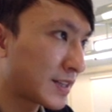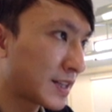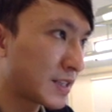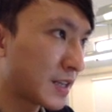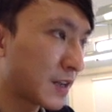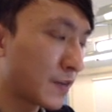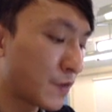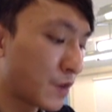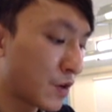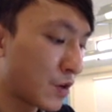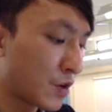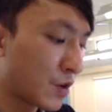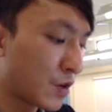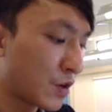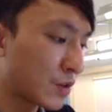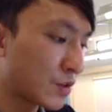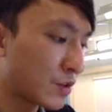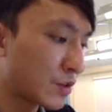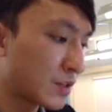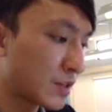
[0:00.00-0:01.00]
that's it
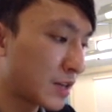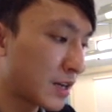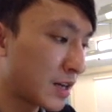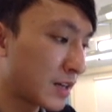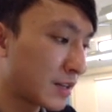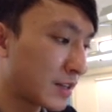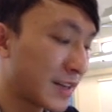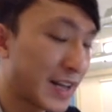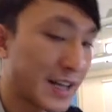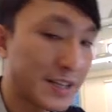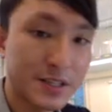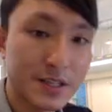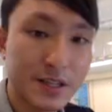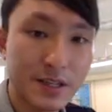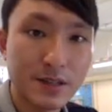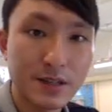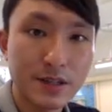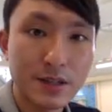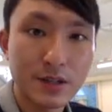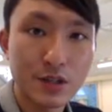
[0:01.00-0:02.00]
for the
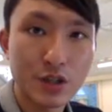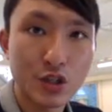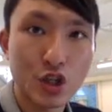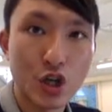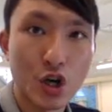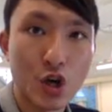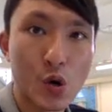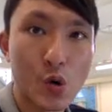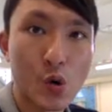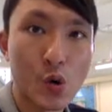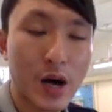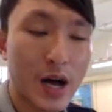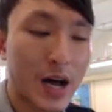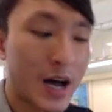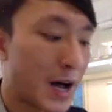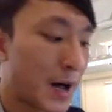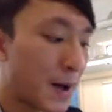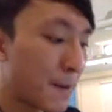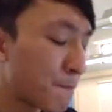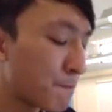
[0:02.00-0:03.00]
lesson. So
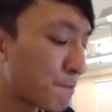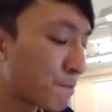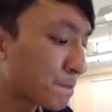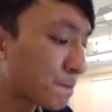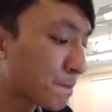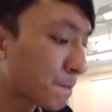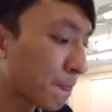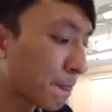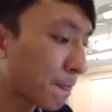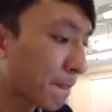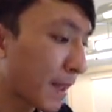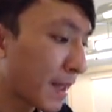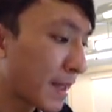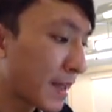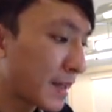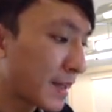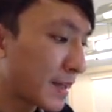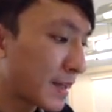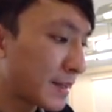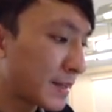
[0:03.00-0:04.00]

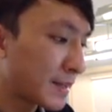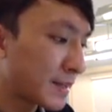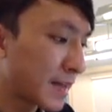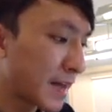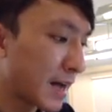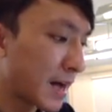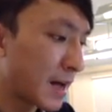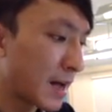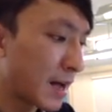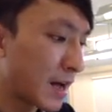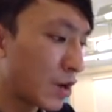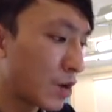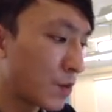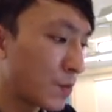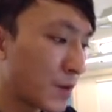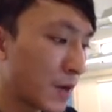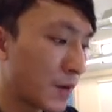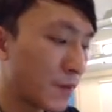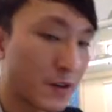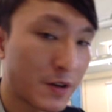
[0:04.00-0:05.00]
yeah, I
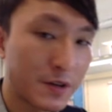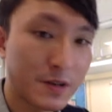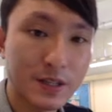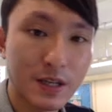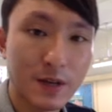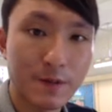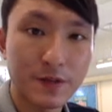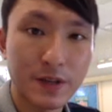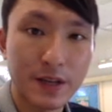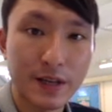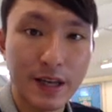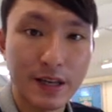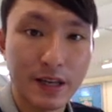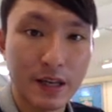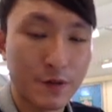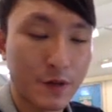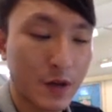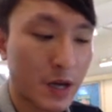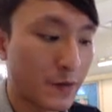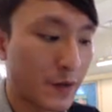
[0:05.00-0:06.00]
hope you have learned something. And
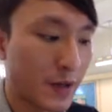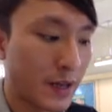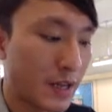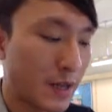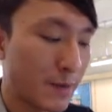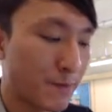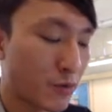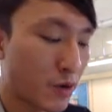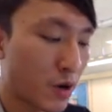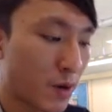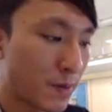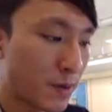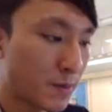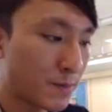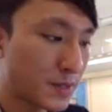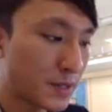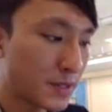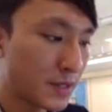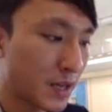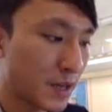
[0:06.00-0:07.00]
if you have any
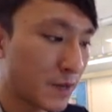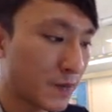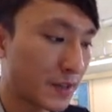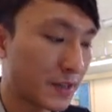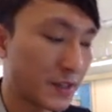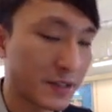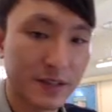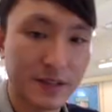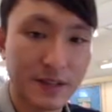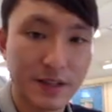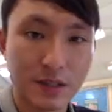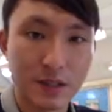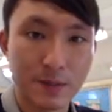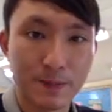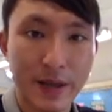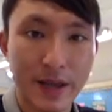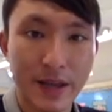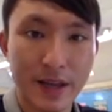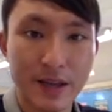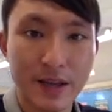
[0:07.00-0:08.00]
problems, if I didn't
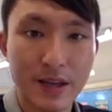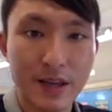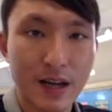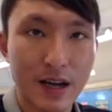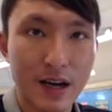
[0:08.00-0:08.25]
explain